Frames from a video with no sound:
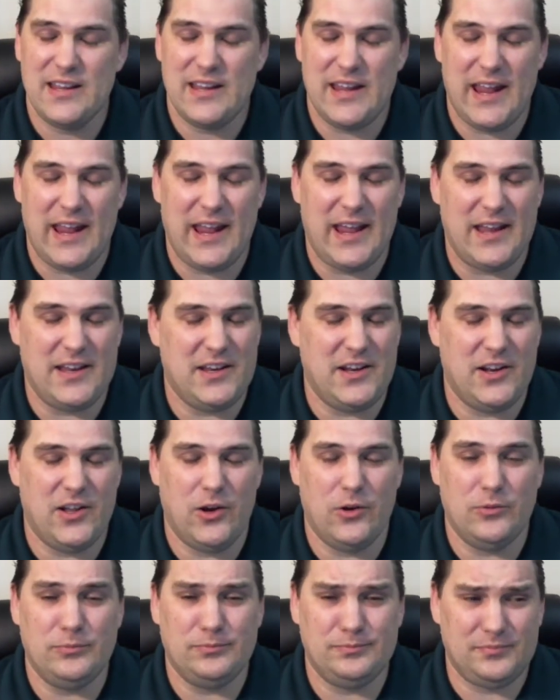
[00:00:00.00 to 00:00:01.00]
And,
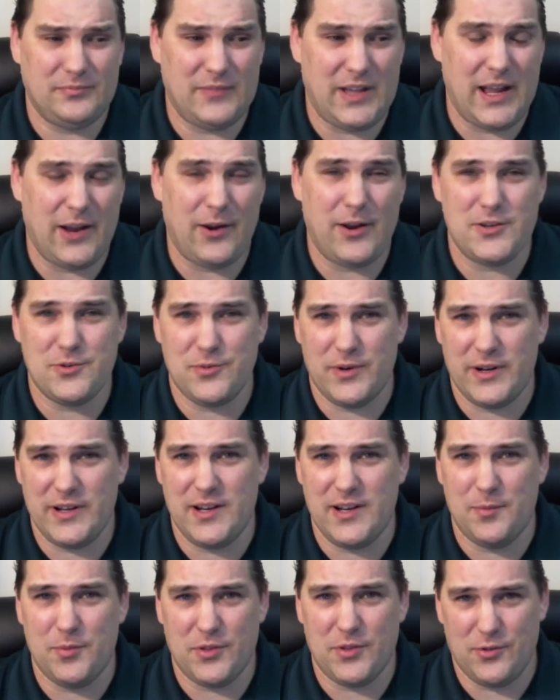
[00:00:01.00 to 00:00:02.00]
I graduated
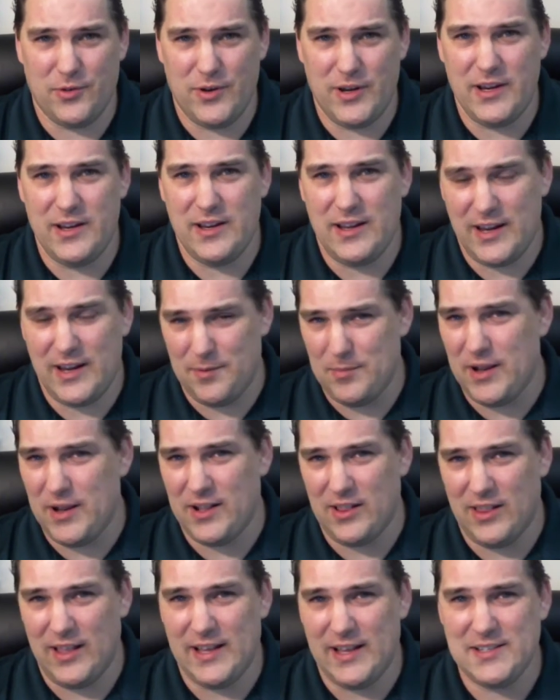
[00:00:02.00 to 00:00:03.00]
number 3 in my
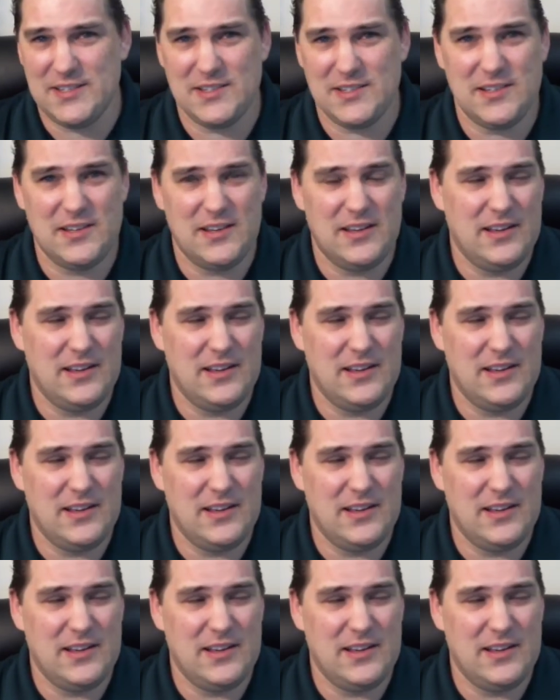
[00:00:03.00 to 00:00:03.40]
class.